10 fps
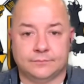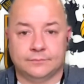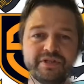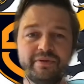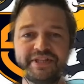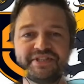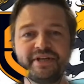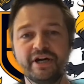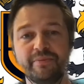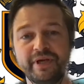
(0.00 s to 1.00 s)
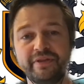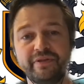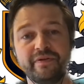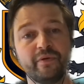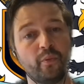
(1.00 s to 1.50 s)
So let's talk a bit
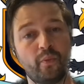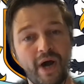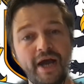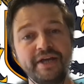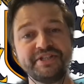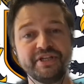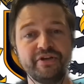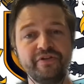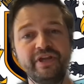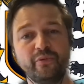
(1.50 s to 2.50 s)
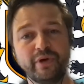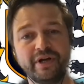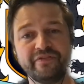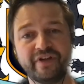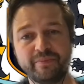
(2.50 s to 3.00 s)
why security-aware
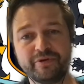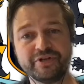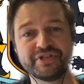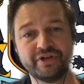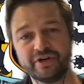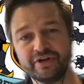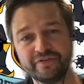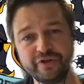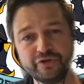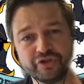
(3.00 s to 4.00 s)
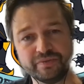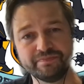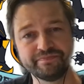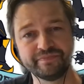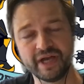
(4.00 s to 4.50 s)
developers are the future.
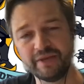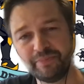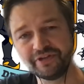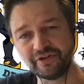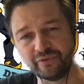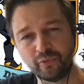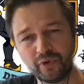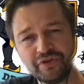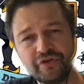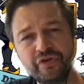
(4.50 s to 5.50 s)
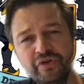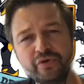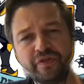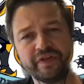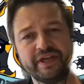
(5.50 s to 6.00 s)
Hey, Pieter, what do
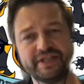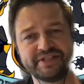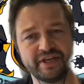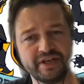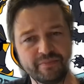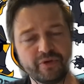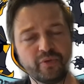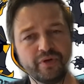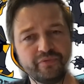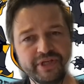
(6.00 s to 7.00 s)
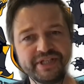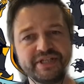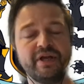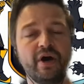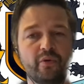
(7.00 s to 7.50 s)
you think is the #1
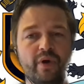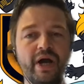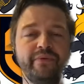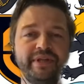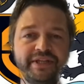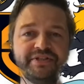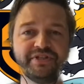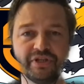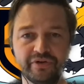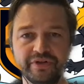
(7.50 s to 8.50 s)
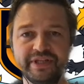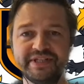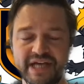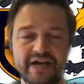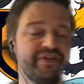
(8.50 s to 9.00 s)
reason why we need
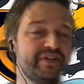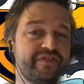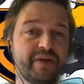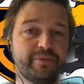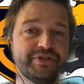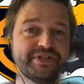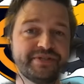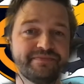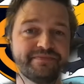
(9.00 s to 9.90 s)
security-savvy developers?